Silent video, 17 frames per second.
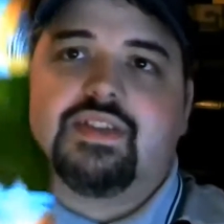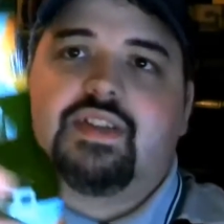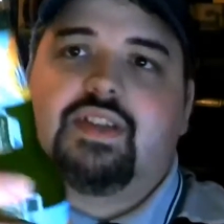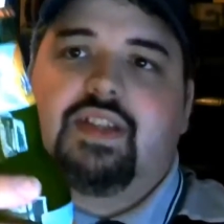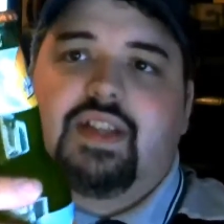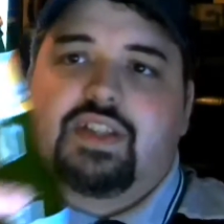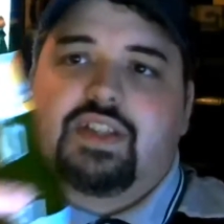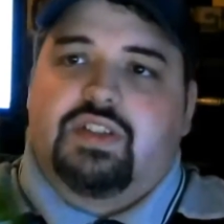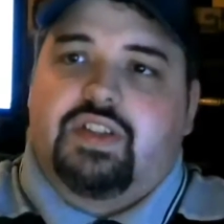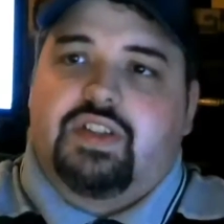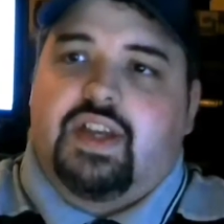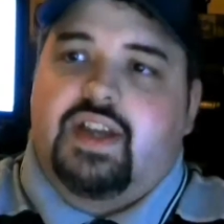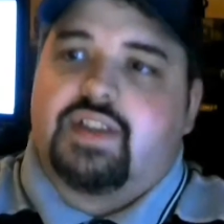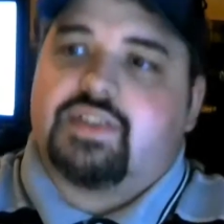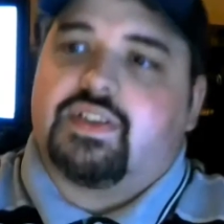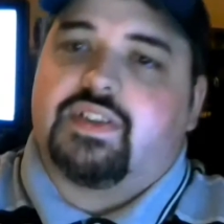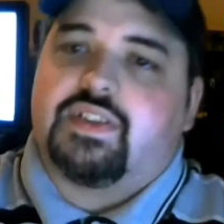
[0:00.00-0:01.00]
it actually
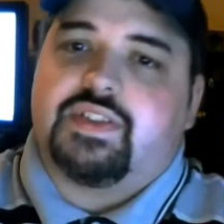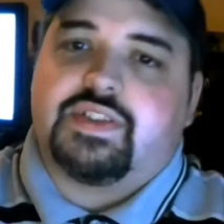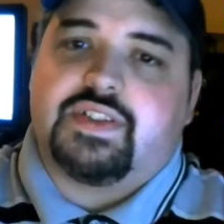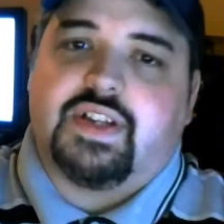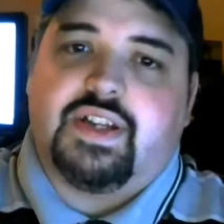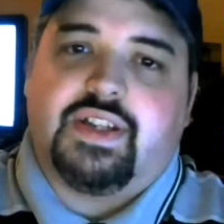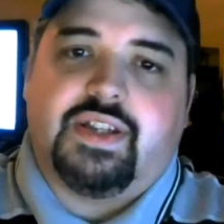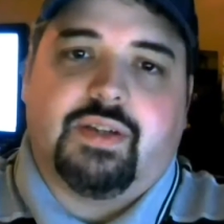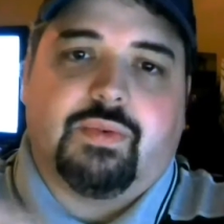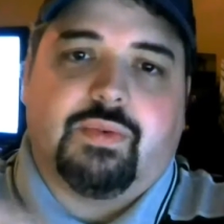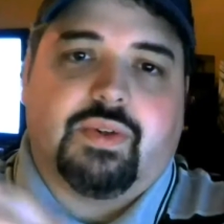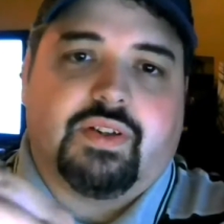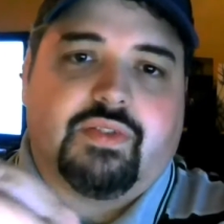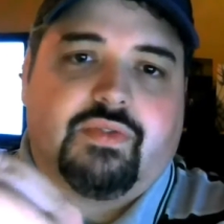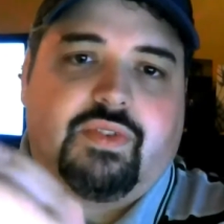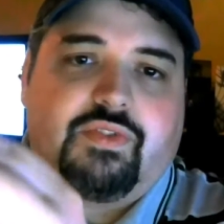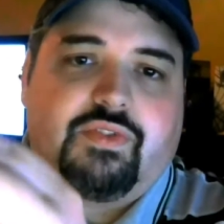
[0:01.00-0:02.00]
has on the side here what
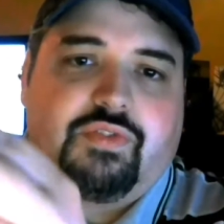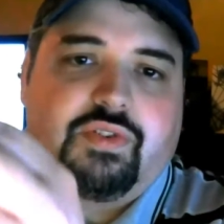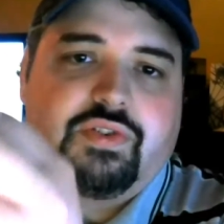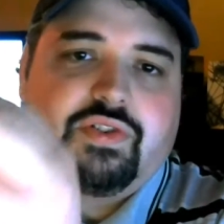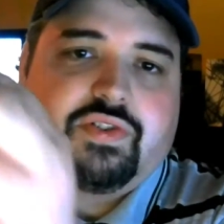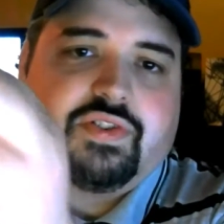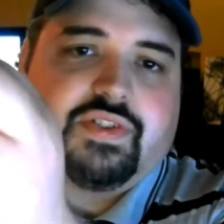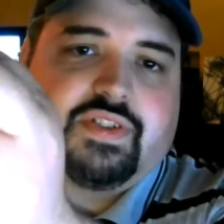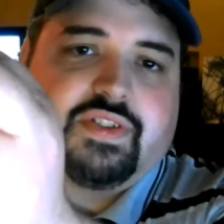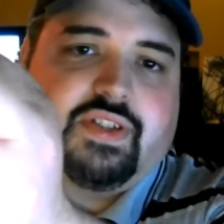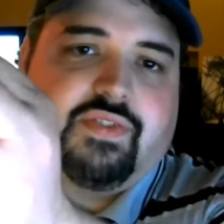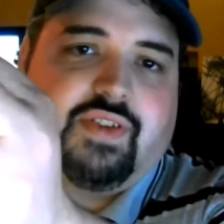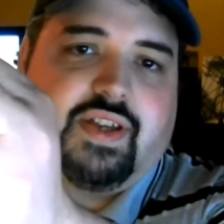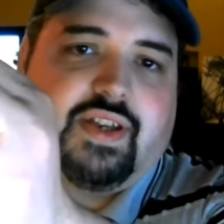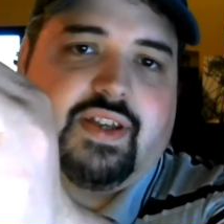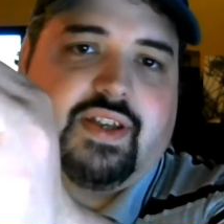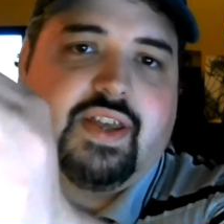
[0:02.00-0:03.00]
fruit juices they've
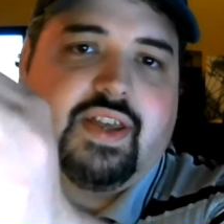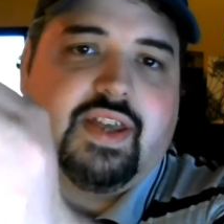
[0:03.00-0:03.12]
added,